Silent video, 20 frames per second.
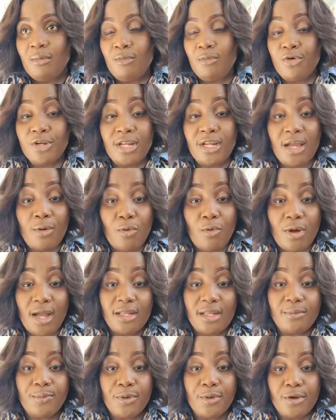more than
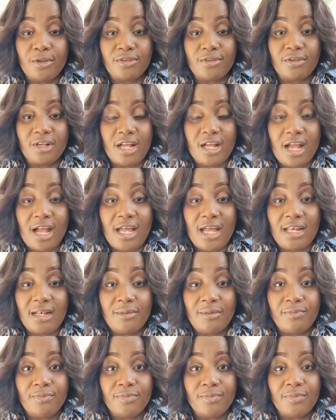one person
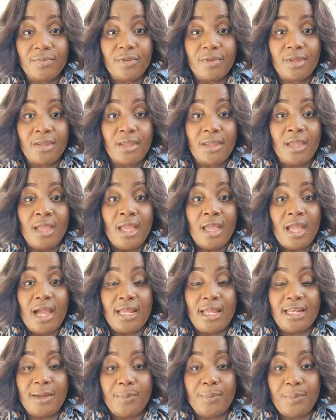call
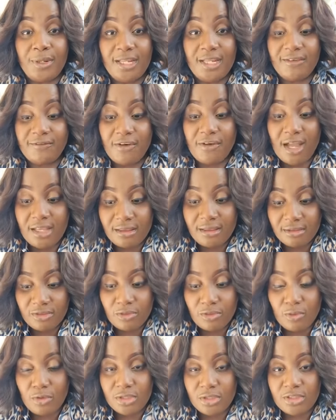and I play
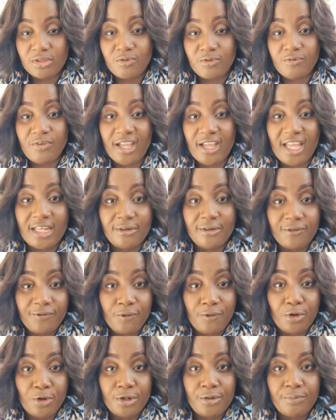voice note via the
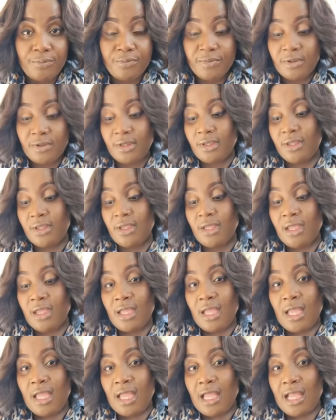phone
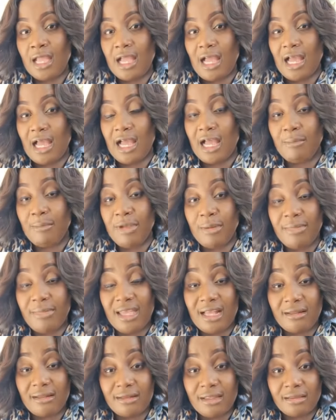I make
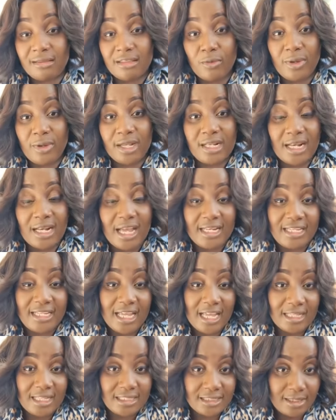me listen what
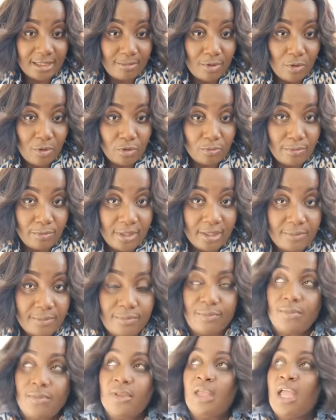Claudia said about me.
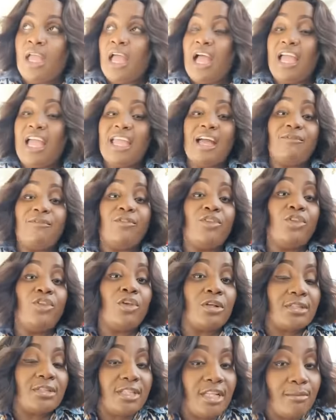I have
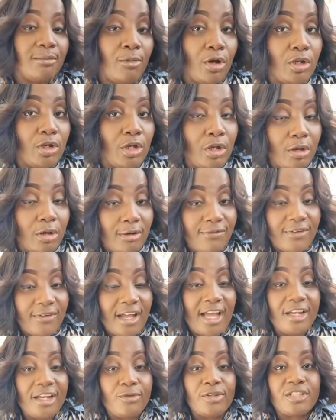nothing but love
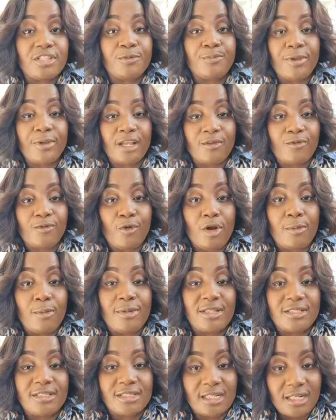and respect for
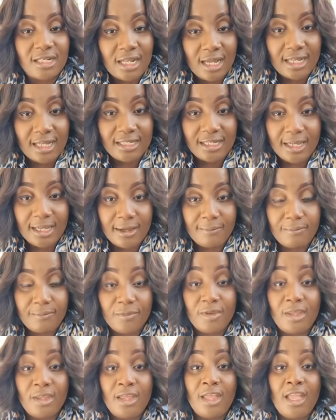Miss Claudia.
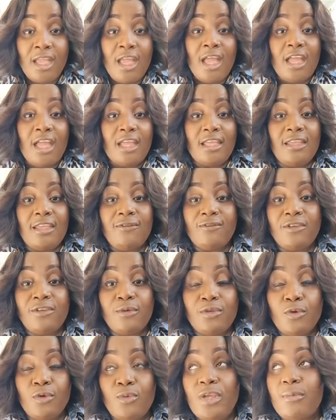If
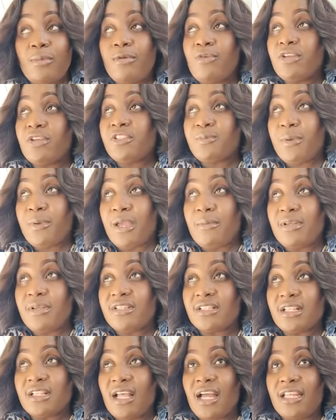the, the way I respect
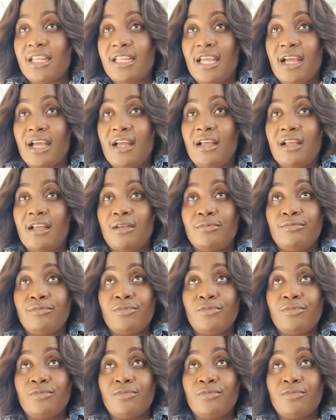Miss Claudia,